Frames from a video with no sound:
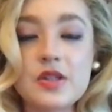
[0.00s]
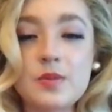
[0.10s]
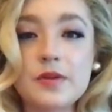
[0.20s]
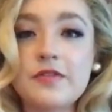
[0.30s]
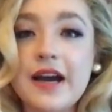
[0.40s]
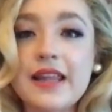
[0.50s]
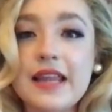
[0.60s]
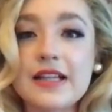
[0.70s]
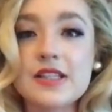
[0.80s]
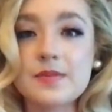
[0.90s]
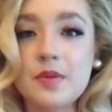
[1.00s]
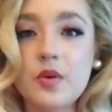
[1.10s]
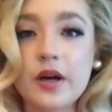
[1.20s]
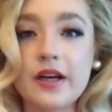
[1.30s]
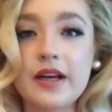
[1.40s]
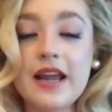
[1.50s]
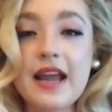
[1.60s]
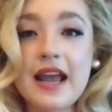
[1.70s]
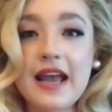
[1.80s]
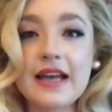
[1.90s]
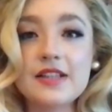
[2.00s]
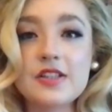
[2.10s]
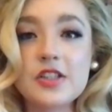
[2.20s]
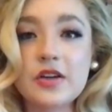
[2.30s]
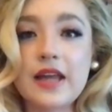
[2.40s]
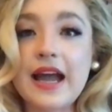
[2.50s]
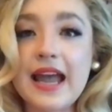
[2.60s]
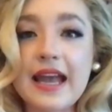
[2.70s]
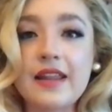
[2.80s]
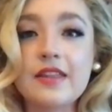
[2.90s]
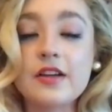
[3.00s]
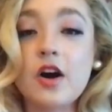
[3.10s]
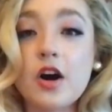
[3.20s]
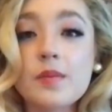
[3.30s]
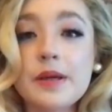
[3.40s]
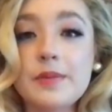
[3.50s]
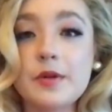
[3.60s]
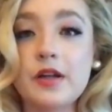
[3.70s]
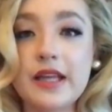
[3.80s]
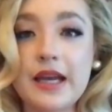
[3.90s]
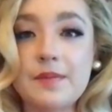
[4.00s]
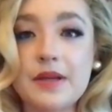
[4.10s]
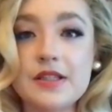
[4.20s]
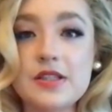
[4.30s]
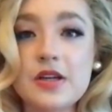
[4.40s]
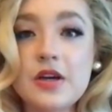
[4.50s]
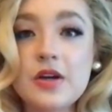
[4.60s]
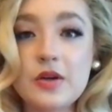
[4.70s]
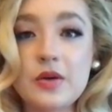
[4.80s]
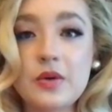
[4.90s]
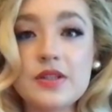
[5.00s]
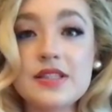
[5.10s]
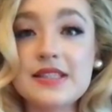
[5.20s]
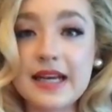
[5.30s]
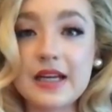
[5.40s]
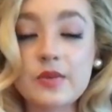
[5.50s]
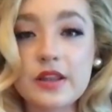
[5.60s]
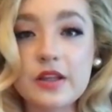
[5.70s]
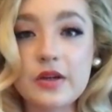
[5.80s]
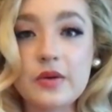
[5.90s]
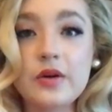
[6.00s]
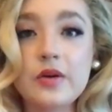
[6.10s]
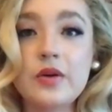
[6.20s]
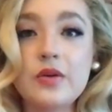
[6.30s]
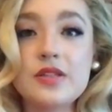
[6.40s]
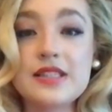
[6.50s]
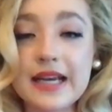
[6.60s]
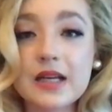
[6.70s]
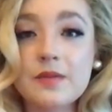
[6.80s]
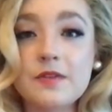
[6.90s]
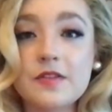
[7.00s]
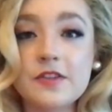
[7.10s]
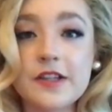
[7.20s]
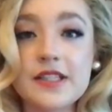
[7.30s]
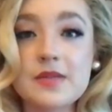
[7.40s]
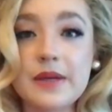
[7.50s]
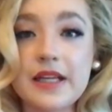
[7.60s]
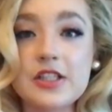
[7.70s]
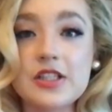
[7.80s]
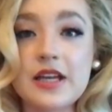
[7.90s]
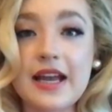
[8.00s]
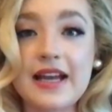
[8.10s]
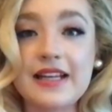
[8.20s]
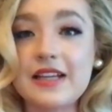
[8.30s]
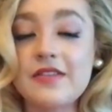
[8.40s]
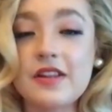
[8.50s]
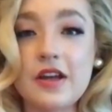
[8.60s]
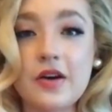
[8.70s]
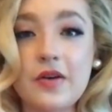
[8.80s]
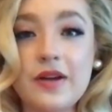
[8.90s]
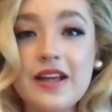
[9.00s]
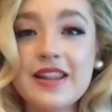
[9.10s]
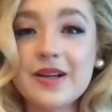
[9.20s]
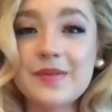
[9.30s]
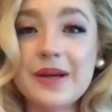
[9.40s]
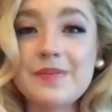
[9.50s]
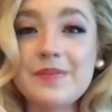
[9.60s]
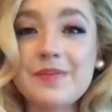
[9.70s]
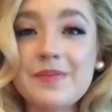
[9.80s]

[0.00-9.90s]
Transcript: to provide that support and to show that, hey, there are people on campus who stand with you, who stand up for free speech, and even though there might be a